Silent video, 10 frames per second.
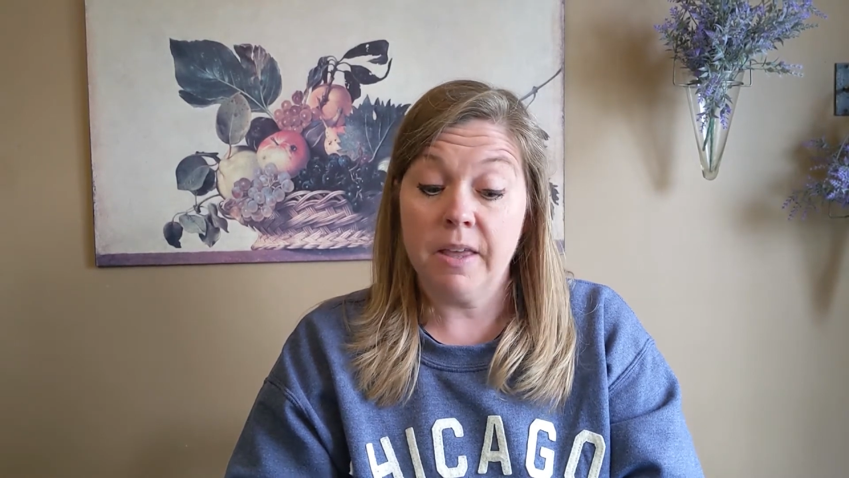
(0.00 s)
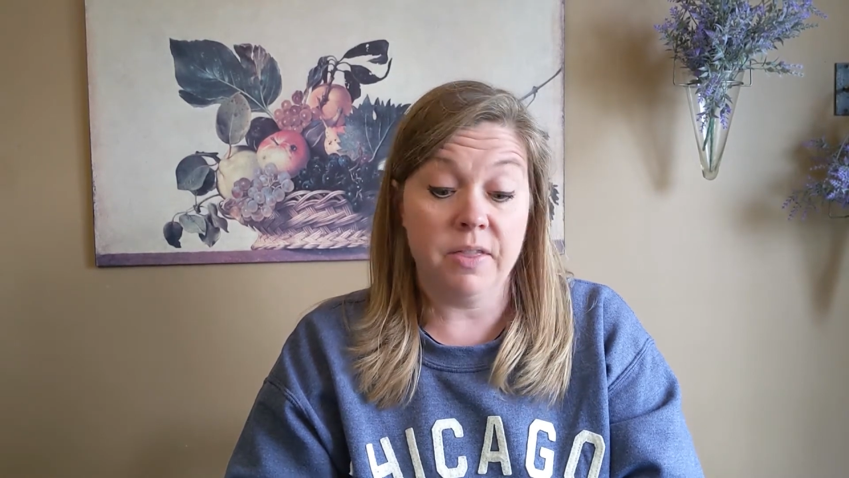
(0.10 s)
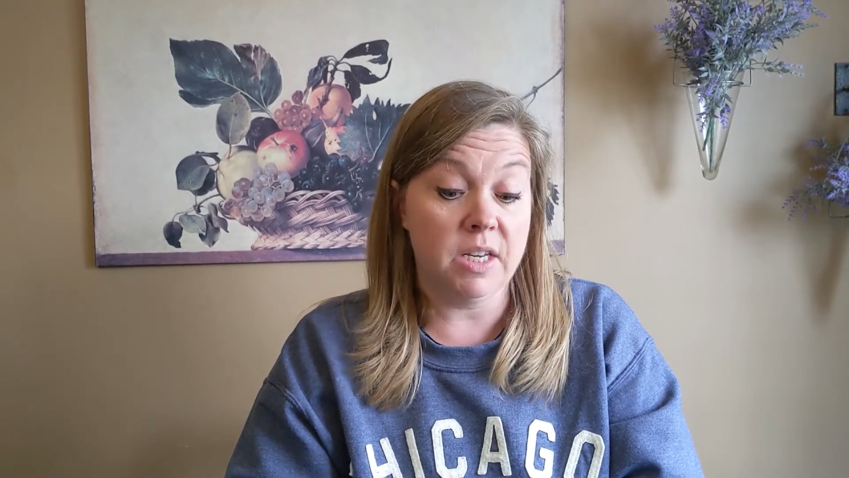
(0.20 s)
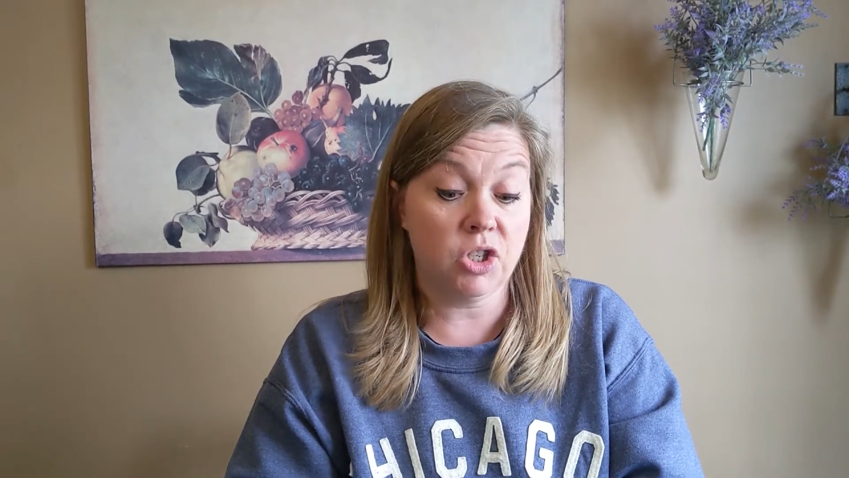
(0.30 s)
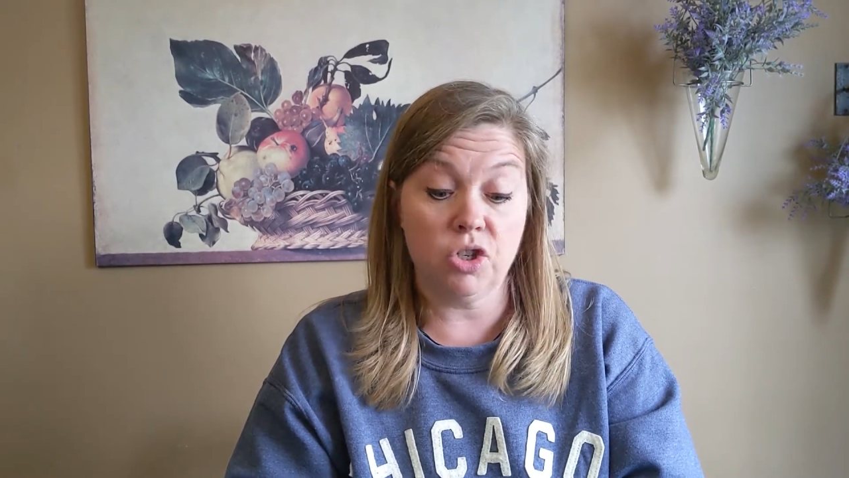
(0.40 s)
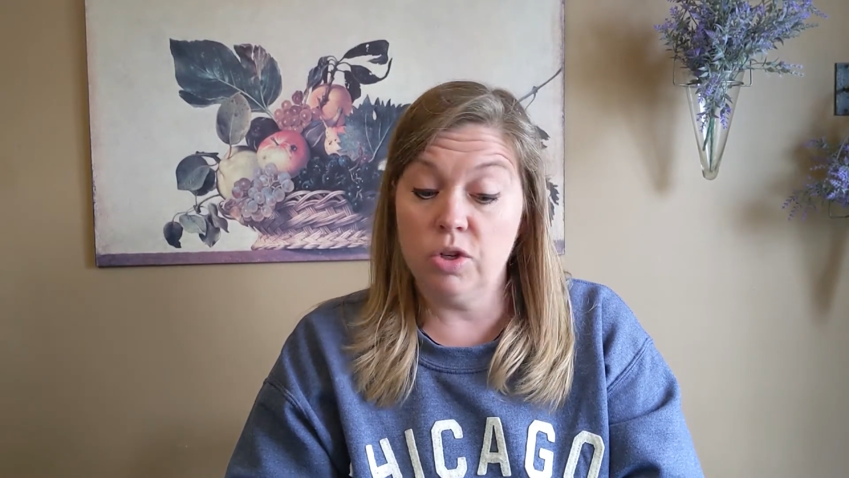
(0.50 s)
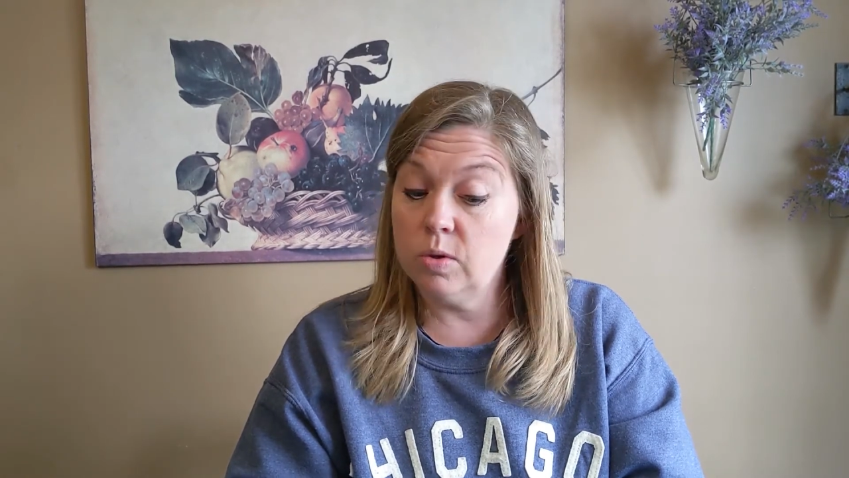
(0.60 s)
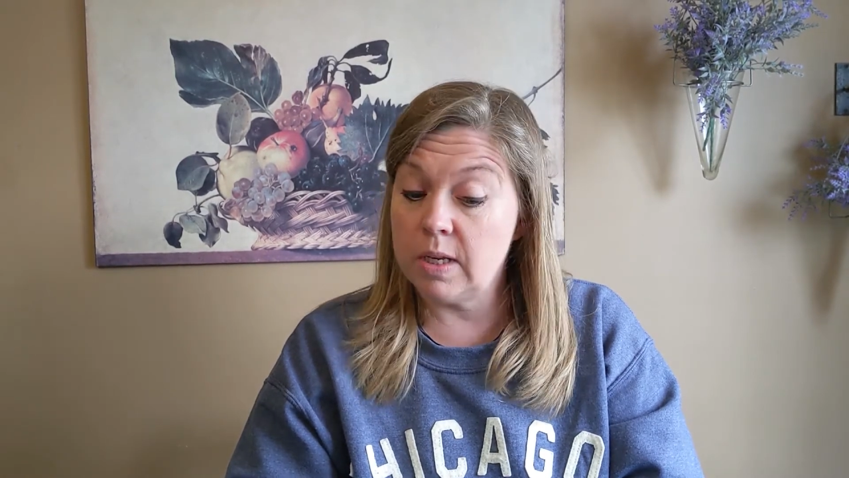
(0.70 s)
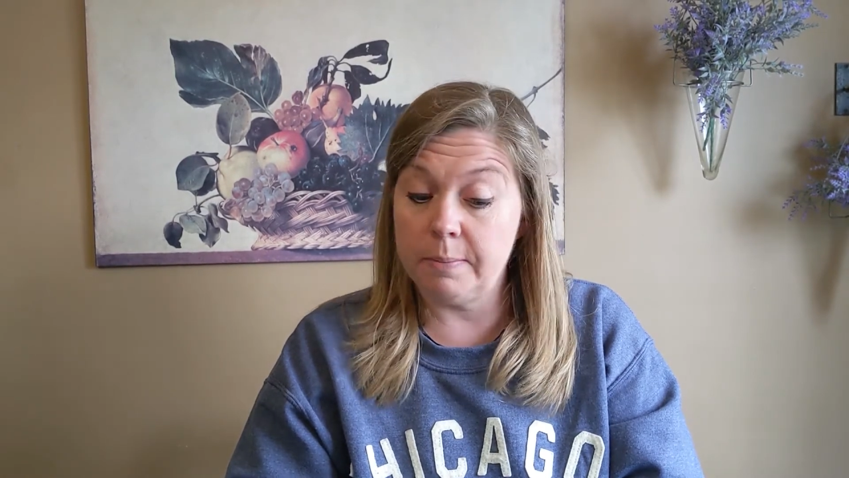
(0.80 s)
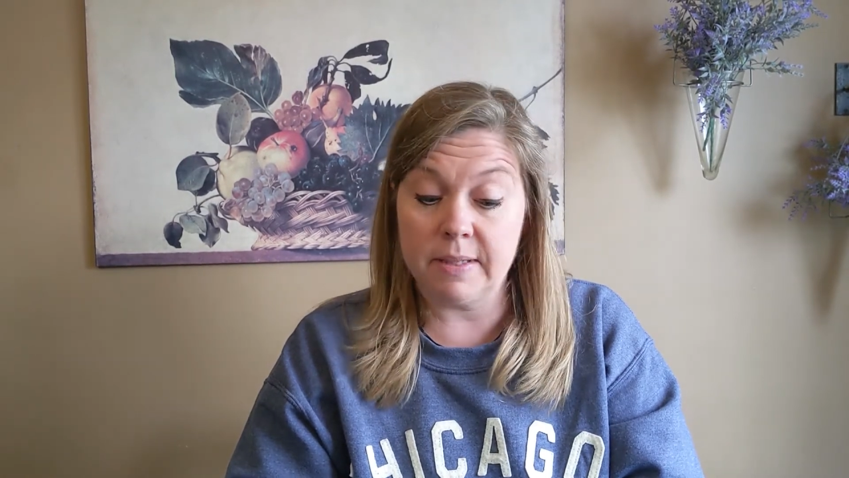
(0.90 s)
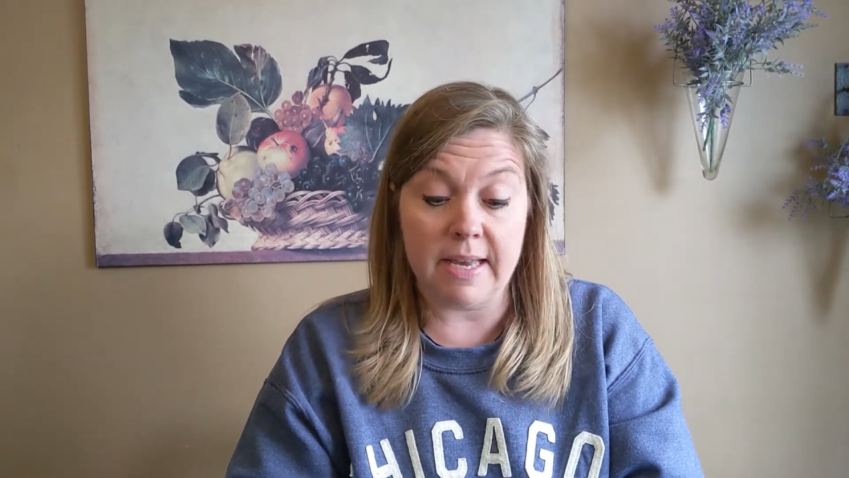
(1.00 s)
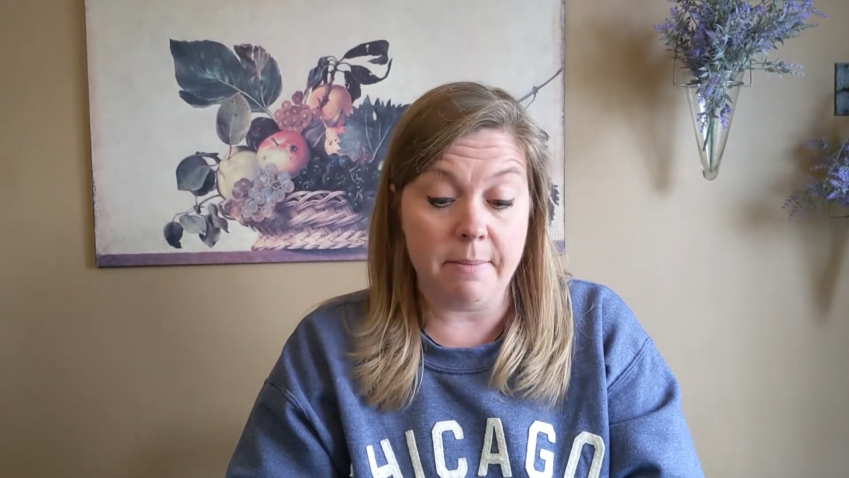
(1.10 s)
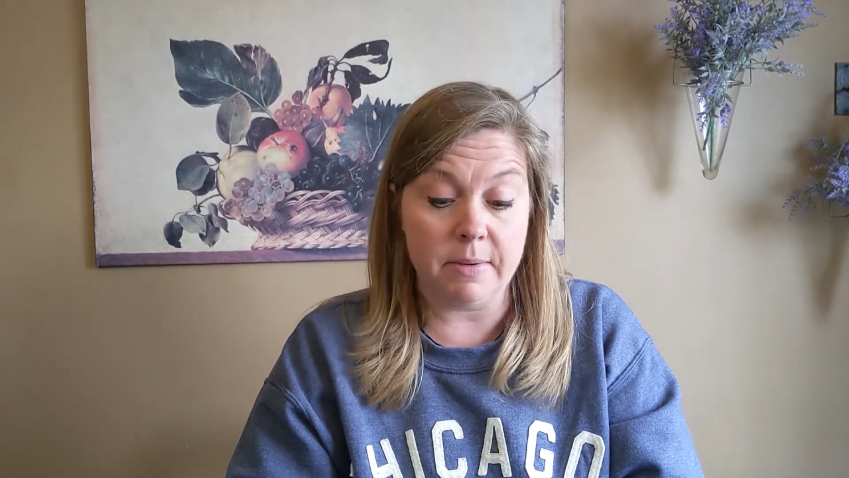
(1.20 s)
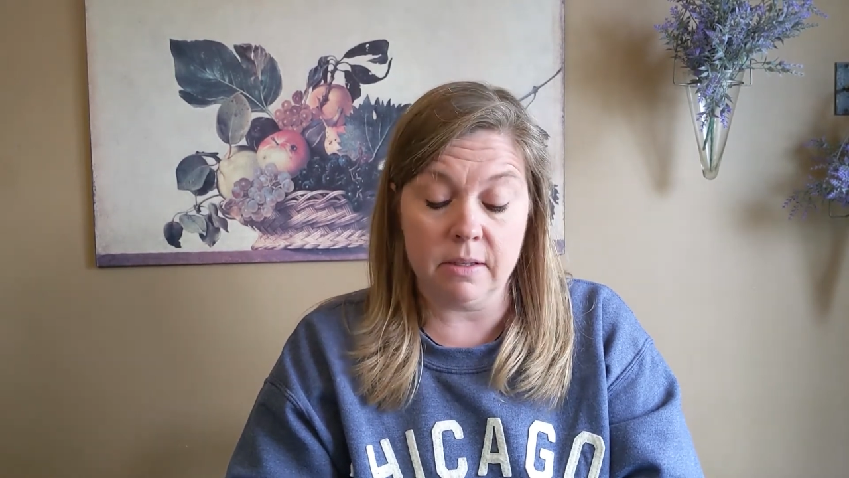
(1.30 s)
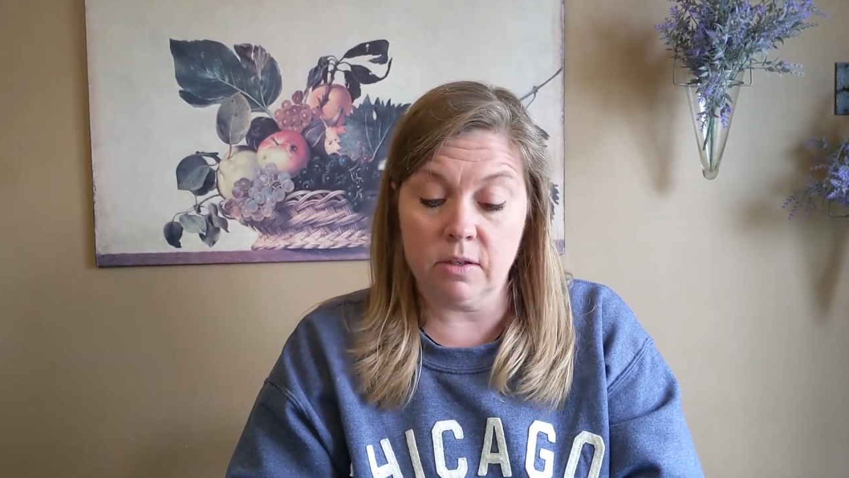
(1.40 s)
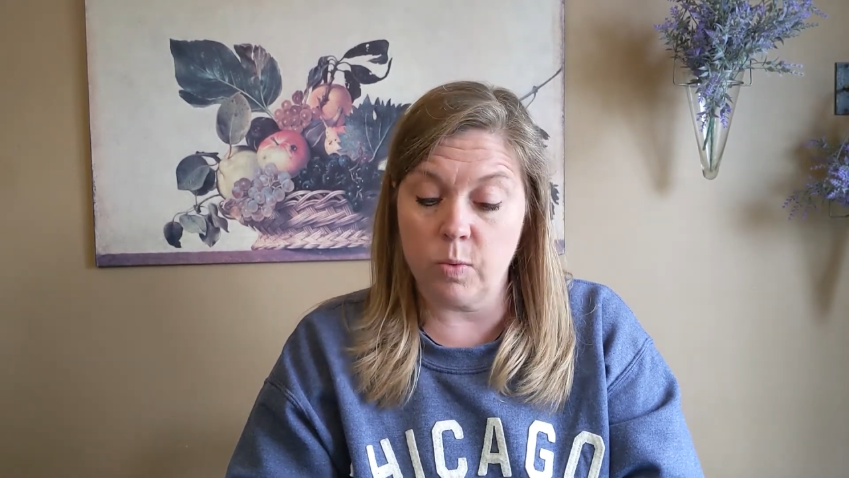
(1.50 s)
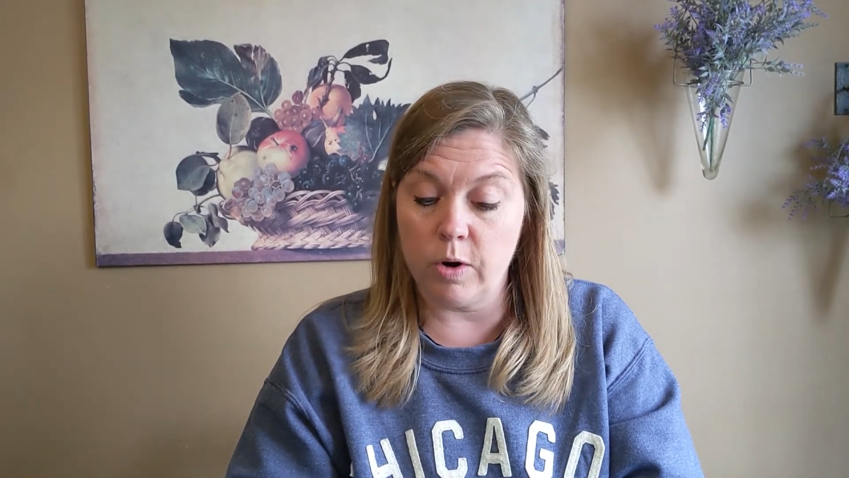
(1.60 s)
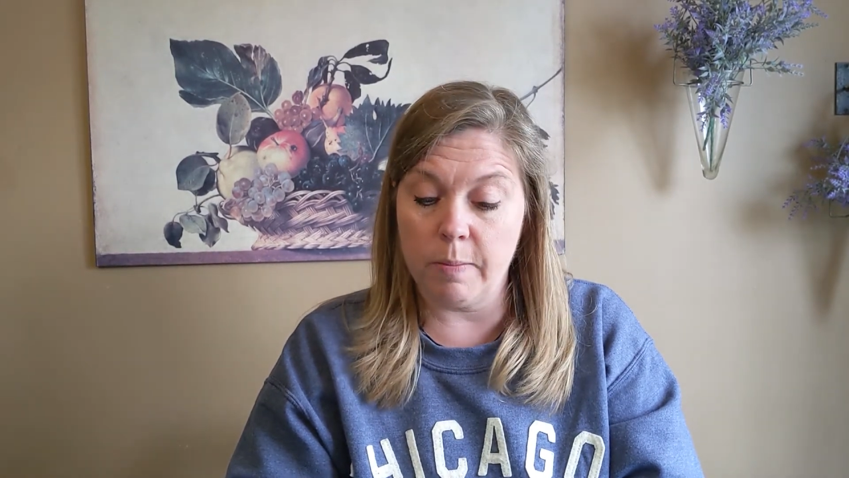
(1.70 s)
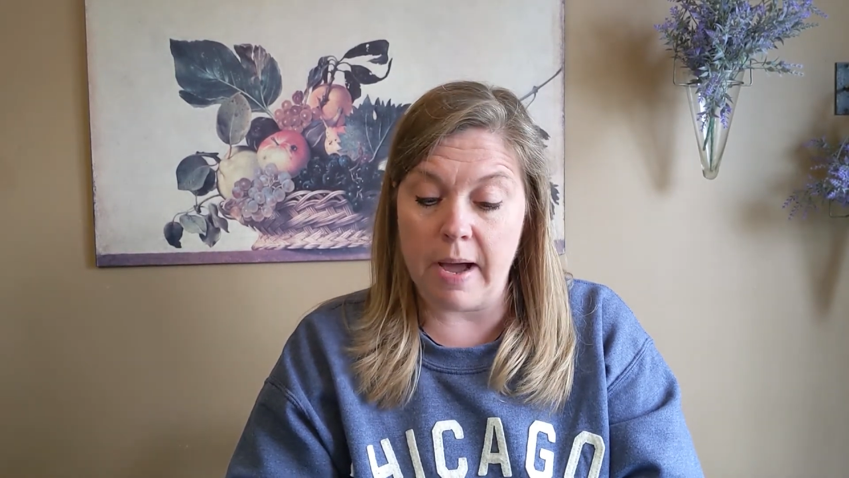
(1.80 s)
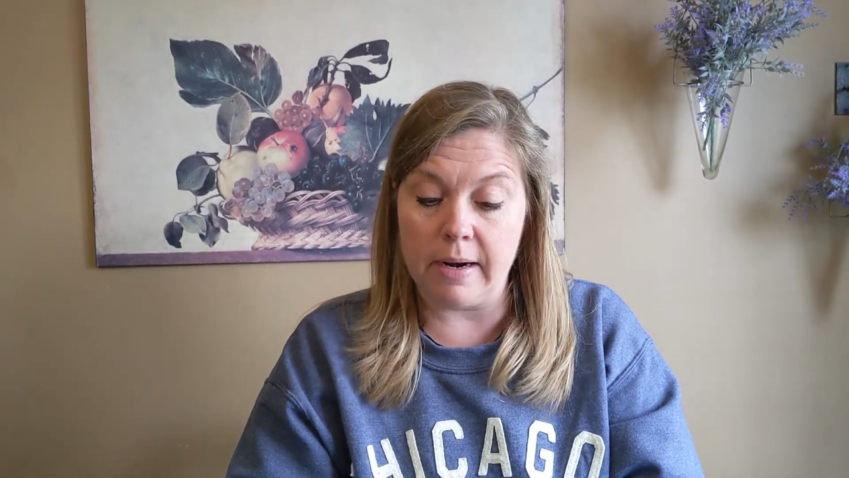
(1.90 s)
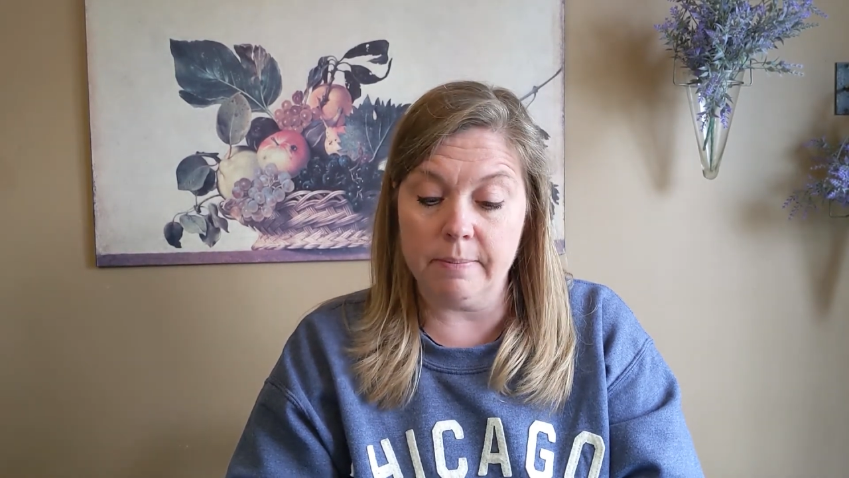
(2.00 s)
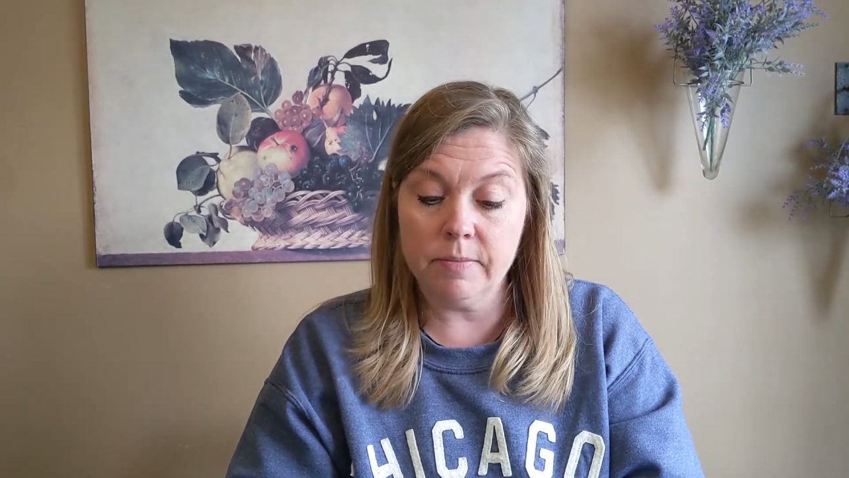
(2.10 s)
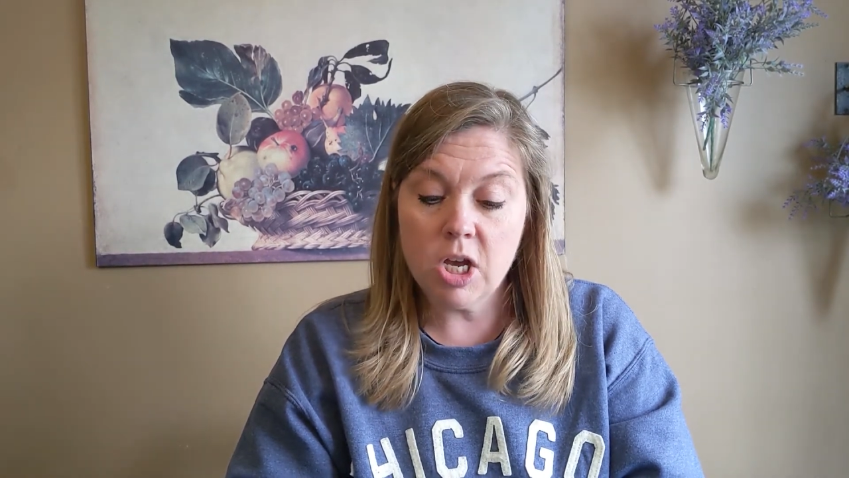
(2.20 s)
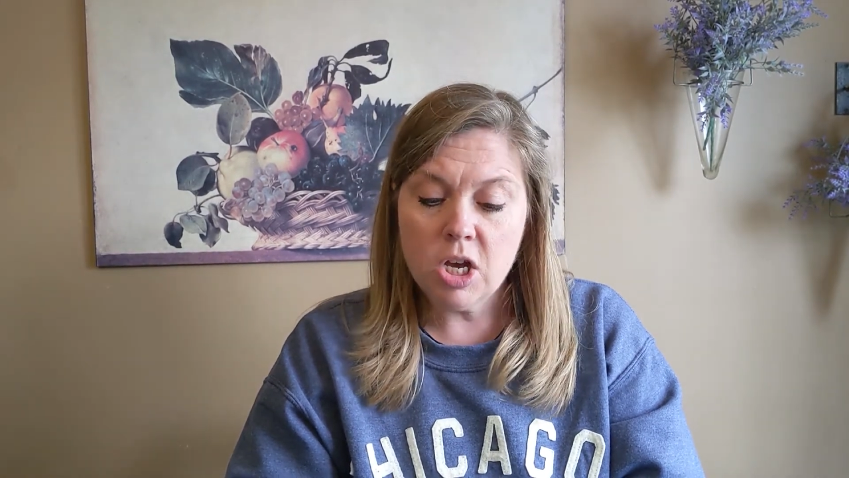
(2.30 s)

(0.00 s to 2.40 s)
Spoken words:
This news upset Mrs. Winterbottom.